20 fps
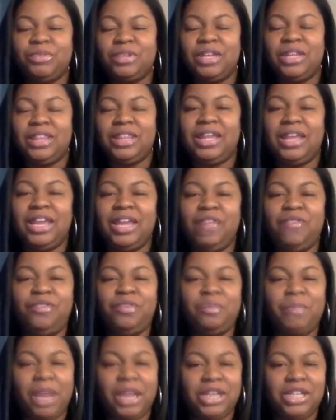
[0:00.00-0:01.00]
The
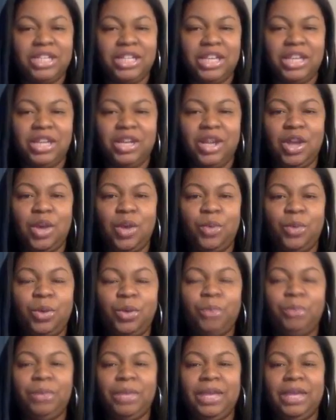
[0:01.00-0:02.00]
information
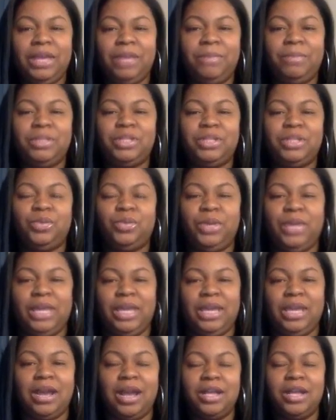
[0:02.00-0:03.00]
will be
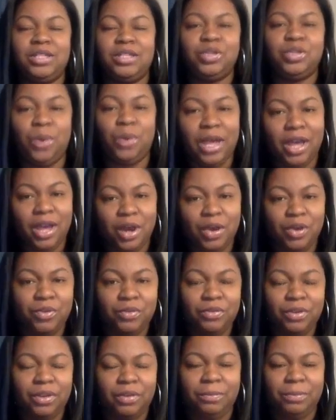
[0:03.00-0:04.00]
between
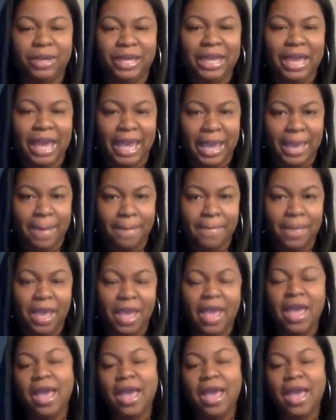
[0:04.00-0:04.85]
12 p.m.